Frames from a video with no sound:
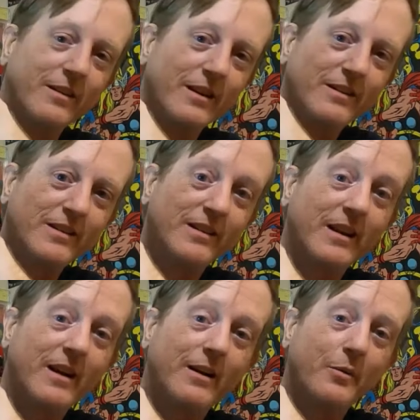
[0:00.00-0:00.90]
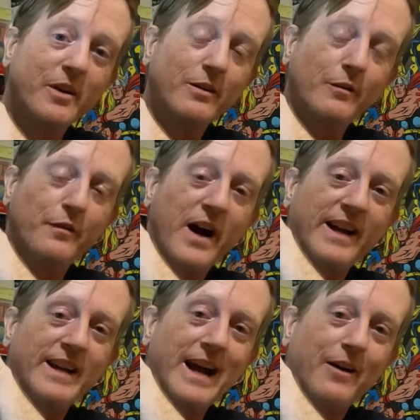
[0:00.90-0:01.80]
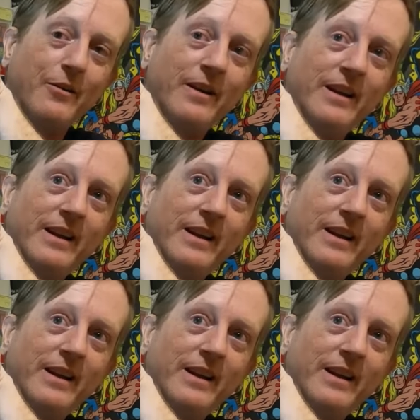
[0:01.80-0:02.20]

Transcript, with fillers: so this is uh, when you find out